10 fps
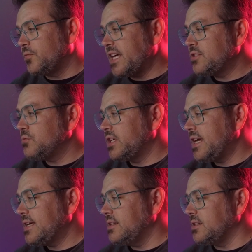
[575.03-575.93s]
that's really
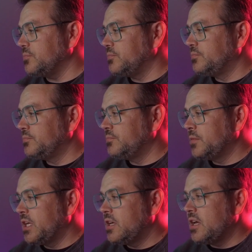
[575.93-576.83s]
handy.
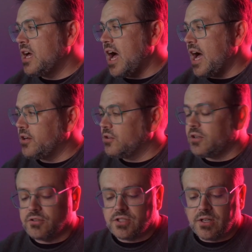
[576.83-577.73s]
I don't
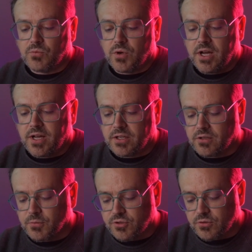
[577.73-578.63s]
understand why
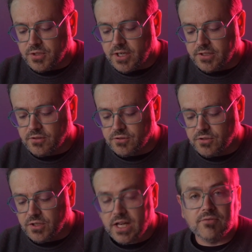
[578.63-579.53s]
commercial binoculars
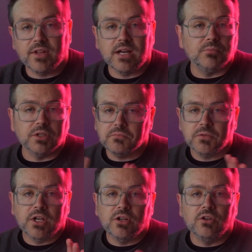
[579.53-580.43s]
don't have that, but
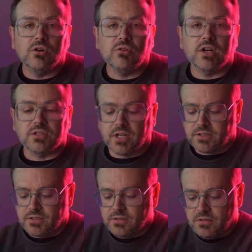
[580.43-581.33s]
no rush,
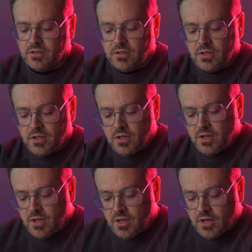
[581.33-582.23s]
guys.
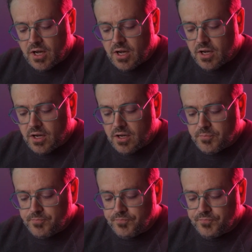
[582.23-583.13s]

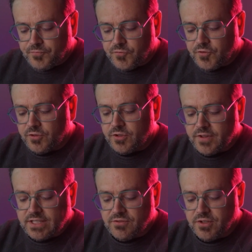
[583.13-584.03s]

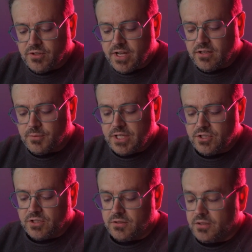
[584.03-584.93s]
That's field
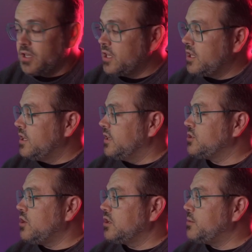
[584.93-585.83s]
collimation. Let's
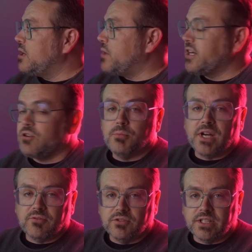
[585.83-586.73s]
talk about micro
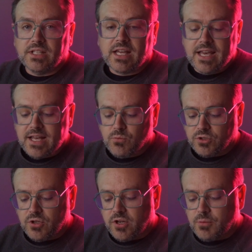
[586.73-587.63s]
baffling, and we'll
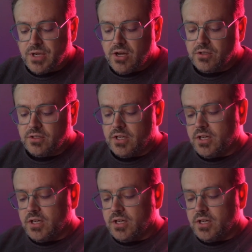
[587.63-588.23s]
talk about